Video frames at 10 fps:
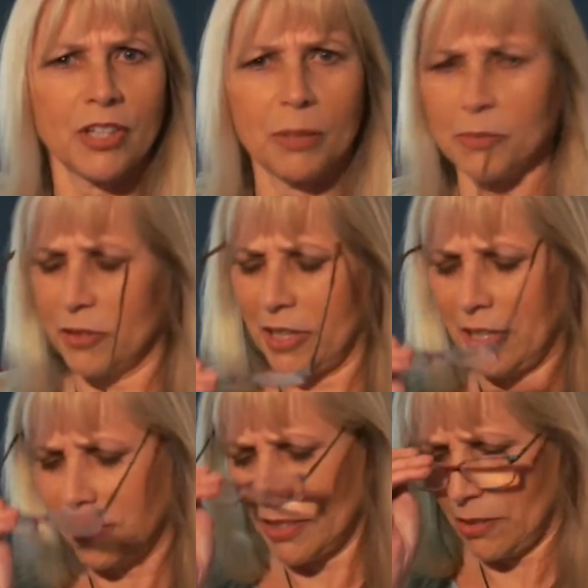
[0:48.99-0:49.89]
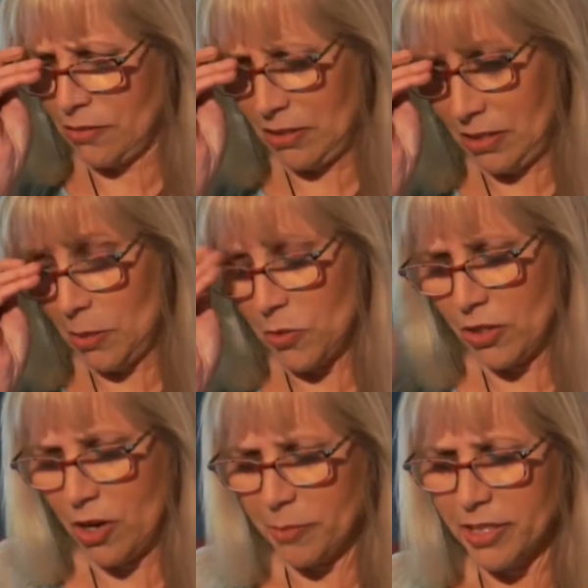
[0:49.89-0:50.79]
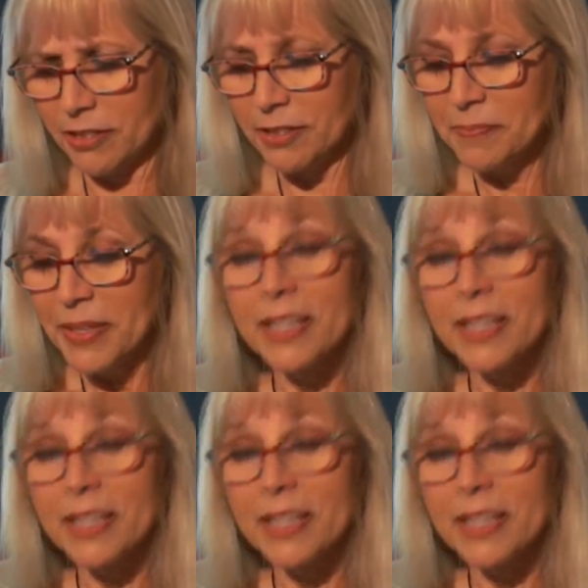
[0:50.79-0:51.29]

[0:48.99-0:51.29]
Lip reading: chapter headings sound somewhat ominous.